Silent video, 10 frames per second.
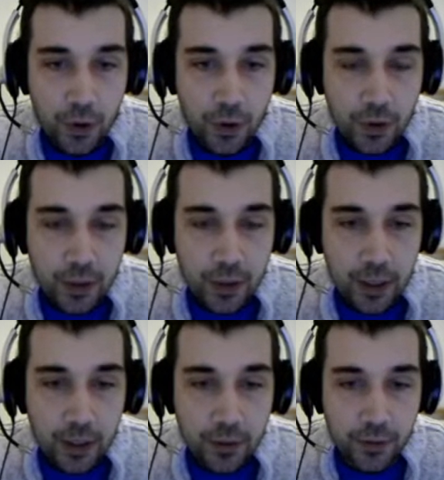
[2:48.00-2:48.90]
Did
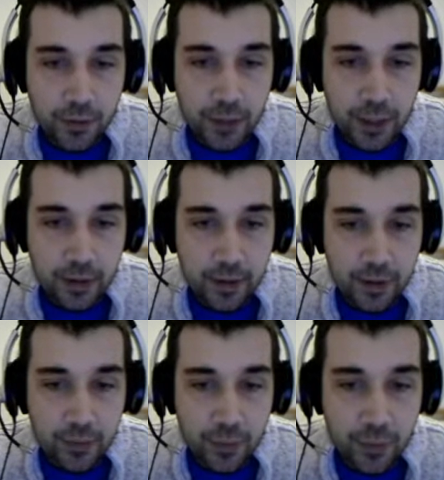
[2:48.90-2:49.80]
I lose
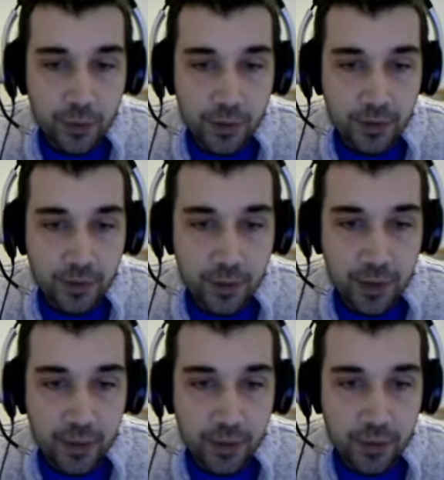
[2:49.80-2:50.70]
anything important? I've got
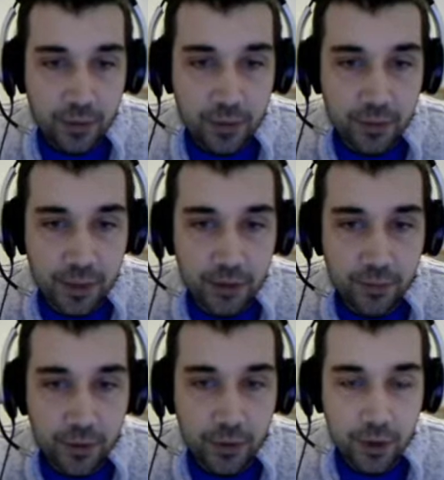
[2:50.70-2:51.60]
my ebony wood and my
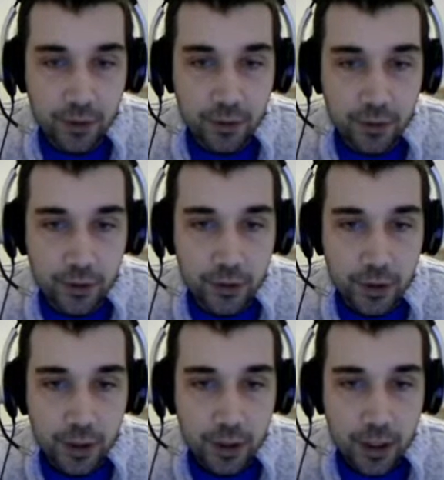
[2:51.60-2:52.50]
silver wood logs.
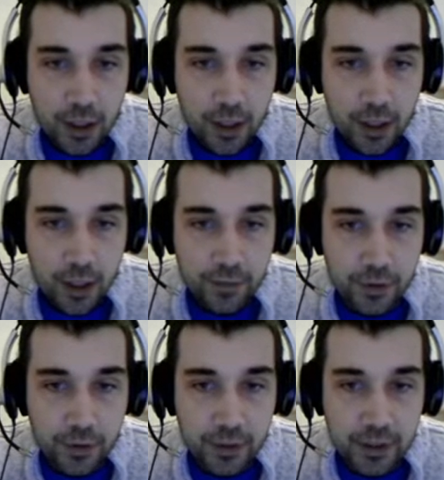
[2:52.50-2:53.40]
I've
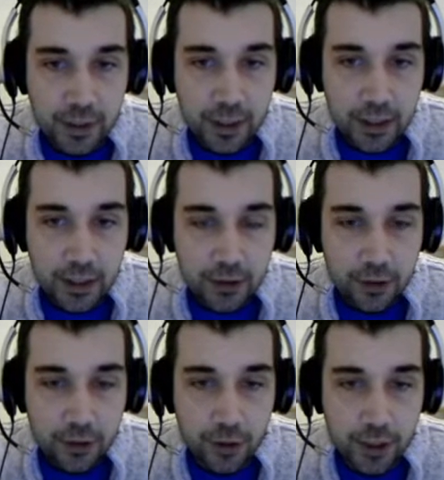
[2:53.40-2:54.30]
got seeds,
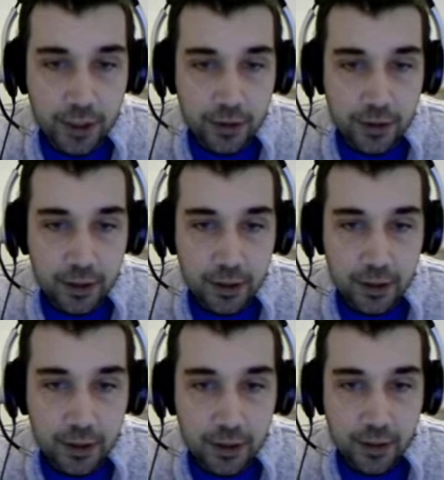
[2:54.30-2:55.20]
sugarcane seeds.